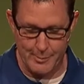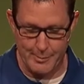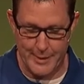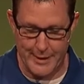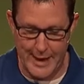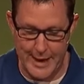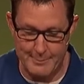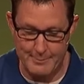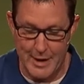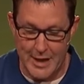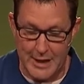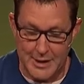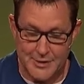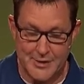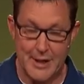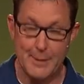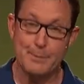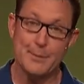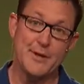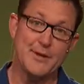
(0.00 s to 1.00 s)
became
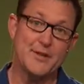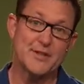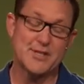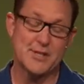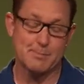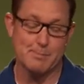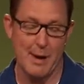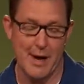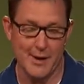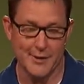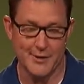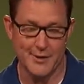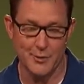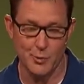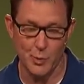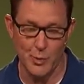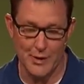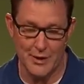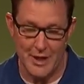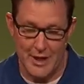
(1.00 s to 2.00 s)
deeply despondent
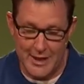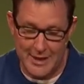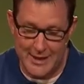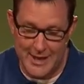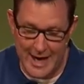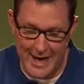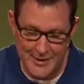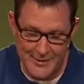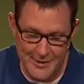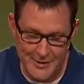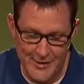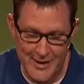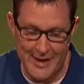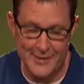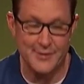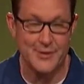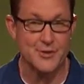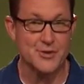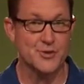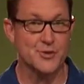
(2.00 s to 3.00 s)
when God did
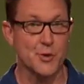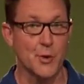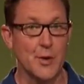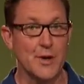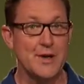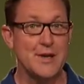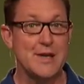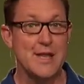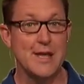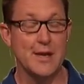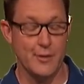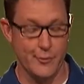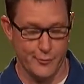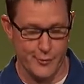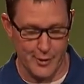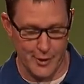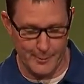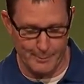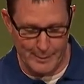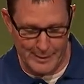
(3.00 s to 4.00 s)
not destroy
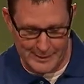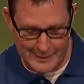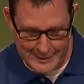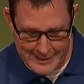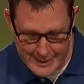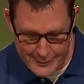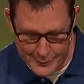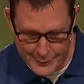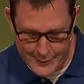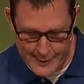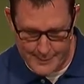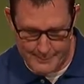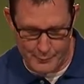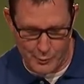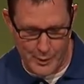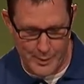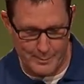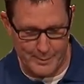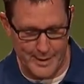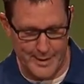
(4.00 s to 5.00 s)
Nineveh but let them
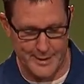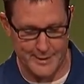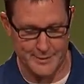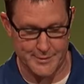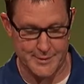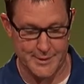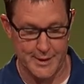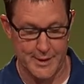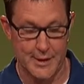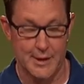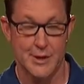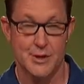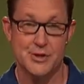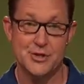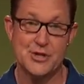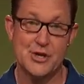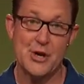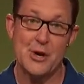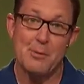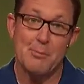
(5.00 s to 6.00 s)
repent.
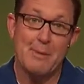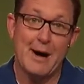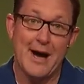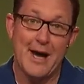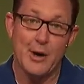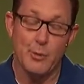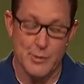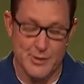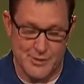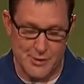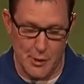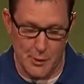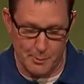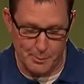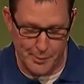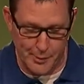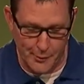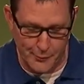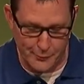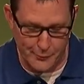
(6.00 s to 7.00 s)
Jeremiah was so
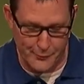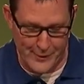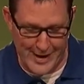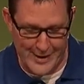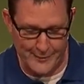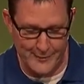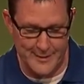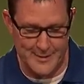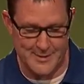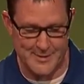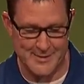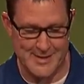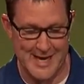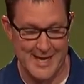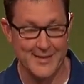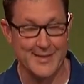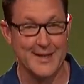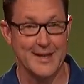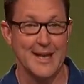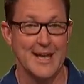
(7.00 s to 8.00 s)
profoundly
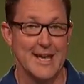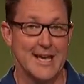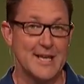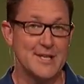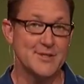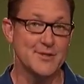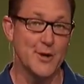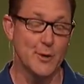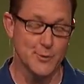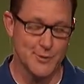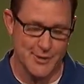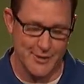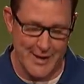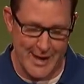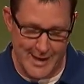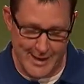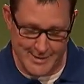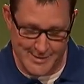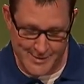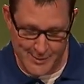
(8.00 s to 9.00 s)
sad that he's known
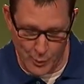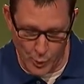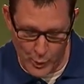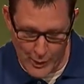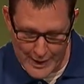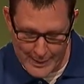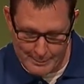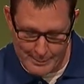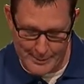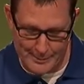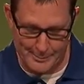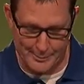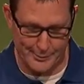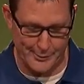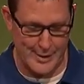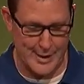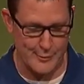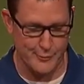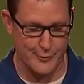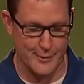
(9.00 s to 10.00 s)
today as the weeping
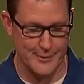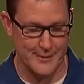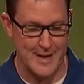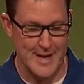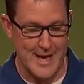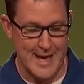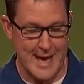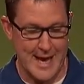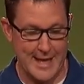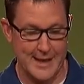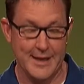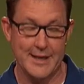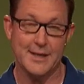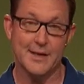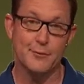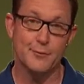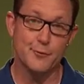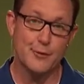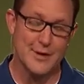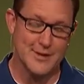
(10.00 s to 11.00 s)
prophet, and he
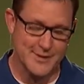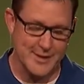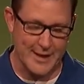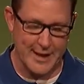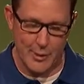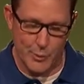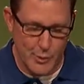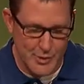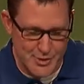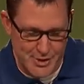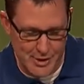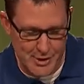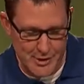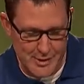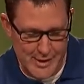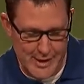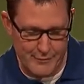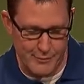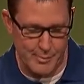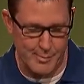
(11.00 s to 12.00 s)
confessed that he wished he had
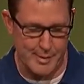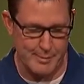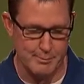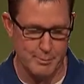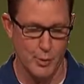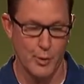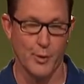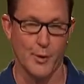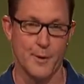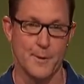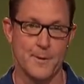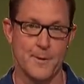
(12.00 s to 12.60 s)
never been born.